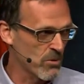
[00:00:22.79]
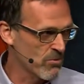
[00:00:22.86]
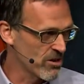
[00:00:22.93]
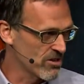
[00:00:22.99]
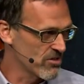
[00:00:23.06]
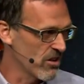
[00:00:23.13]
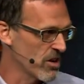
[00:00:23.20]
We
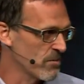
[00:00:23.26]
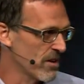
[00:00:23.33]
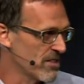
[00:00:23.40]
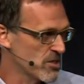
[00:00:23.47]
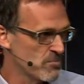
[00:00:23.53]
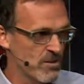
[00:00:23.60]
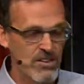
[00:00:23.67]
want to talk
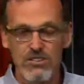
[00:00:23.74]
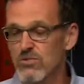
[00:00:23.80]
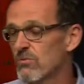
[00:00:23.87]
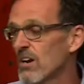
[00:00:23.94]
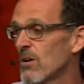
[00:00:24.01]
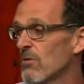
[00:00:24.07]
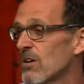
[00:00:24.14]
about this. But
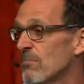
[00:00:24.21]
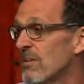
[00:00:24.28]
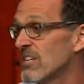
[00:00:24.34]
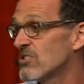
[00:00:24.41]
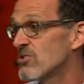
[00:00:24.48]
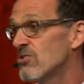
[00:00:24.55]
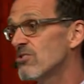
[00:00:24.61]
here's what I want to
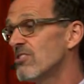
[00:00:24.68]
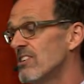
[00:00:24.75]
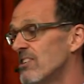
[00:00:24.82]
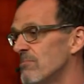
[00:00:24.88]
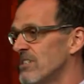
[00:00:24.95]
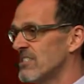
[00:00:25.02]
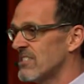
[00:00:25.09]
make sure you
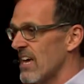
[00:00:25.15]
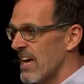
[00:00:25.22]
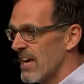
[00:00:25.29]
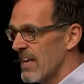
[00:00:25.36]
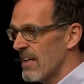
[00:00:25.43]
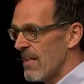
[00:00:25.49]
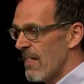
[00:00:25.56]
hear me
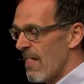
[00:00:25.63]
say